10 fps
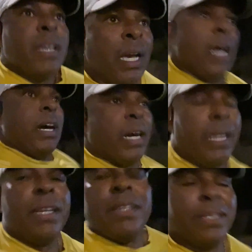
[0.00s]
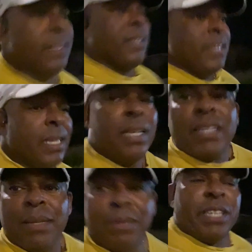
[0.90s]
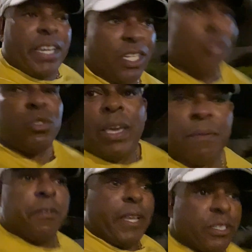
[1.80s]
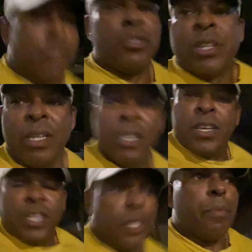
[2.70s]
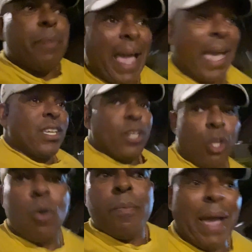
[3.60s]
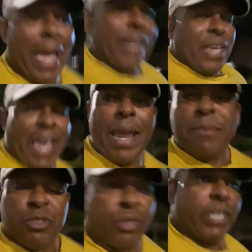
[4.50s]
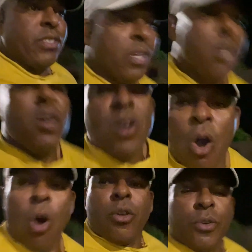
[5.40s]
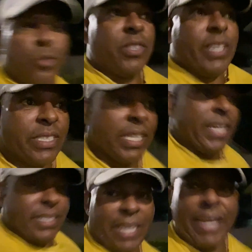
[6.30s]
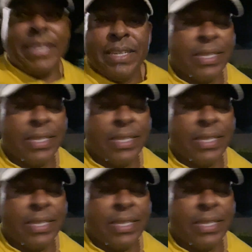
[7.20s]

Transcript: let me tell you, those hip flexors, your back, your lower back, your hamstrings, all those things can get tight.